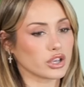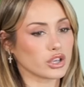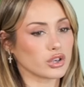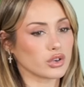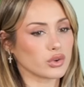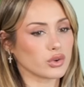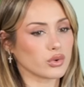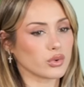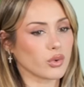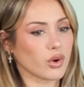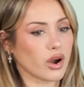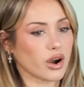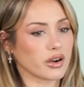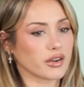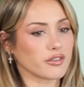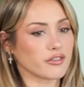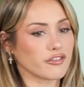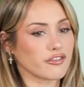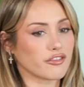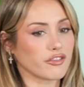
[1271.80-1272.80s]
you
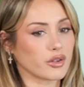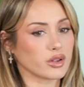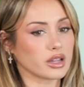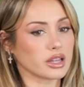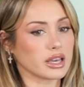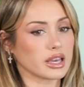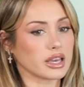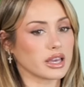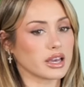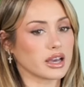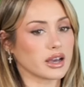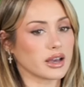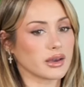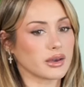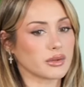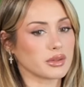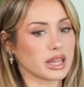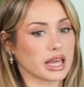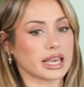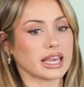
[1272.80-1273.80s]
aren't fully
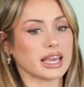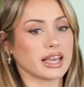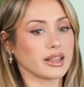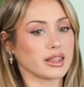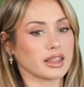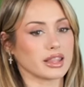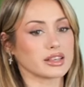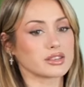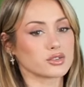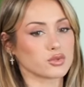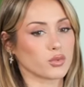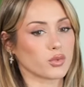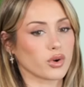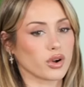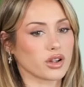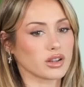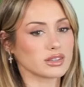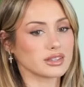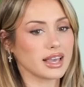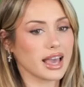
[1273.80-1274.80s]
like in this
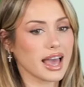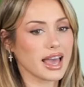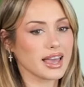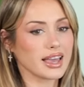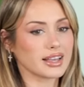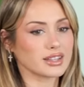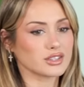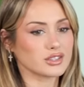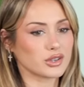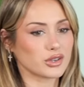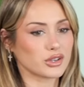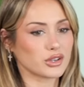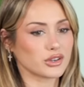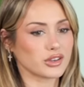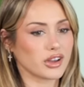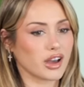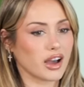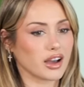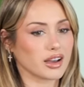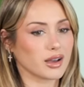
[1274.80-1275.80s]
world yet and so you're
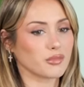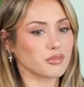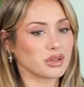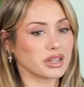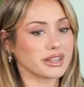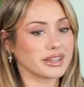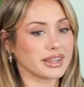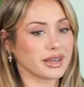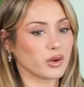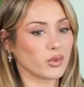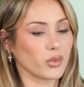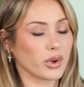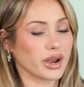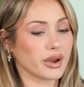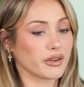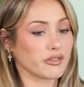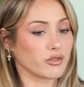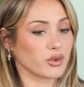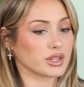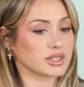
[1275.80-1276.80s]
not completely
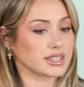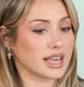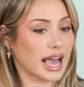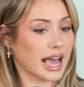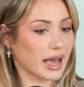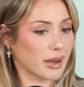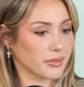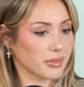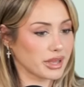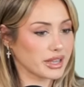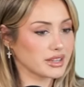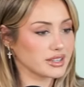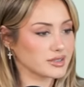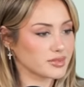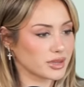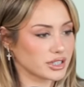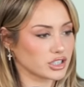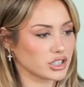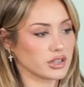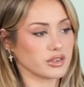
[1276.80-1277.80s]
aware of what's happened
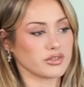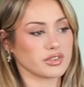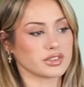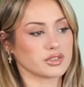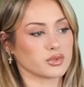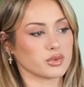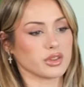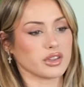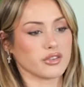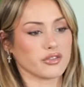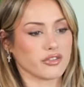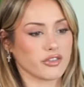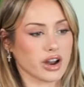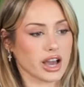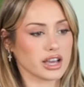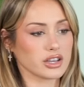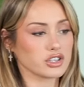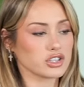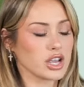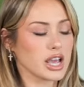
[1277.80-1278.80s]
especially if it's really
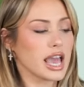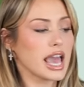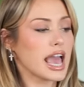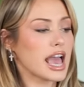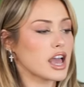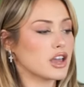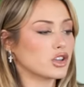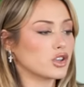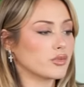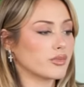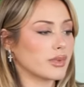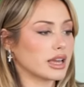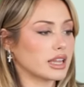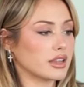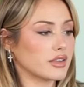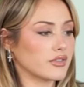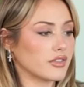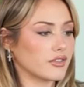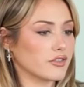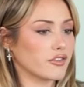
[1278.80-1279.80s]
fresh and you might
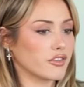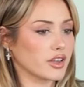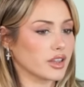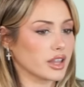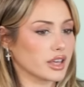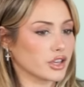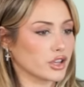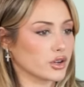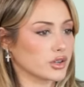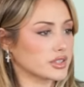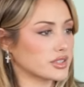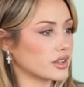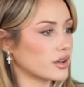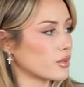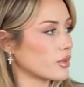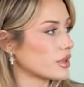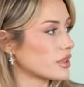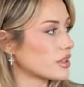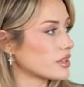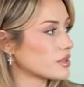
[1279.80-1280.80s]
even feel like you're
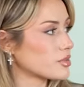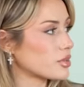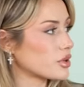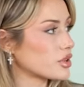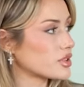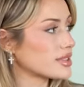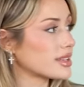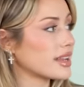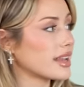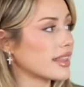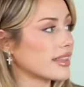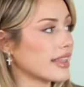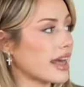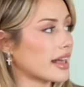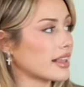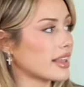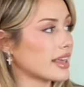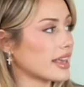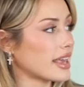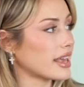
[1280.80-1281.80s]
still with this person and
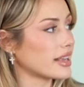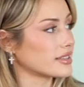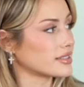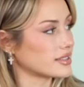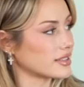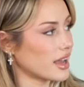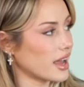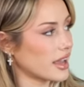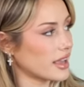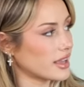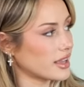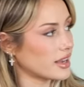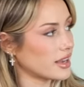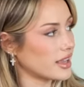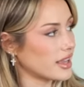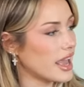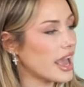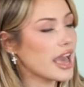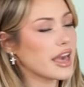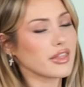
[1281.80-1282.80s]
that like
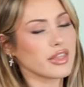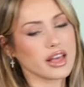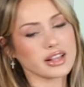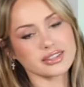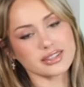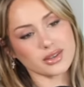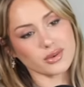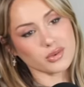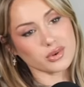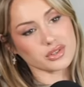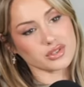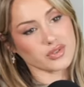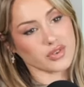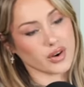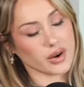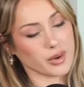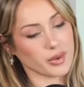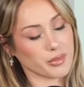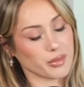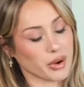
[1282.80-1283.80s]
anxiety that's the worst
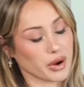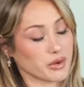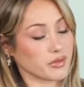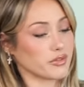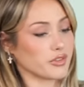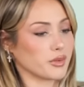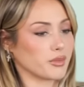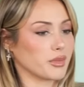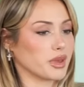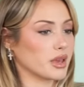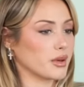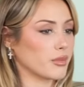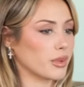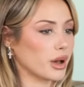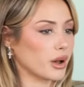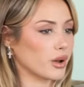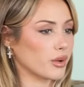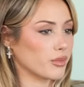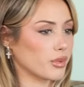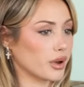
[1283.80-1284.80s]
part part for me
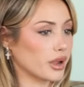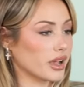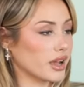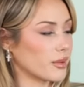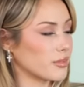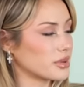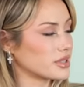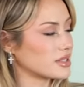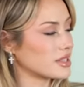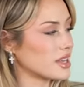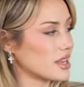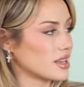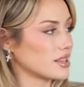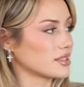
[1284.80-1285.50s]
about a breakup is the